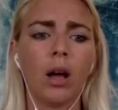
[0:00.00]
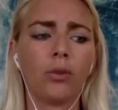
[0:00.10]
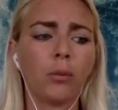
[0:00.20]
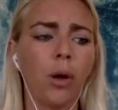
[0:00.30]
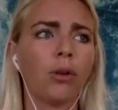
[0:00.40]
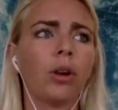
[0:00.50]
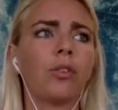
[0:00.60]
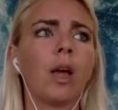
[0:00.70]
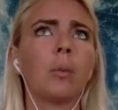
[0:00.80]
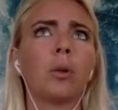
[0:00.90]
a smaller
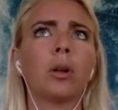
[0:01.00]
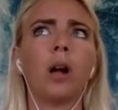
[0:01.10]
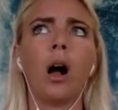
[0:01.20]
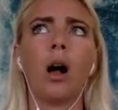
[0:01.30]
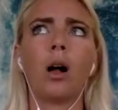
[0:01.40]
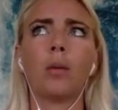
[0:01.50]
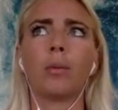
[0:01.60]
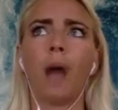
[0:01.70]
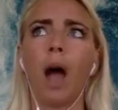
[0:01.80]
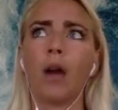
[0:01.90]
example,
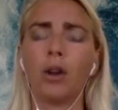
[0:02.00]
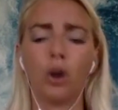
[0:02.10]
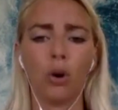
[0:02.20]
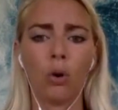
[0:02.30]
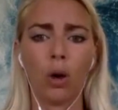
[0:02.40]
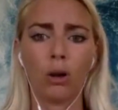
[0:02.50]
I know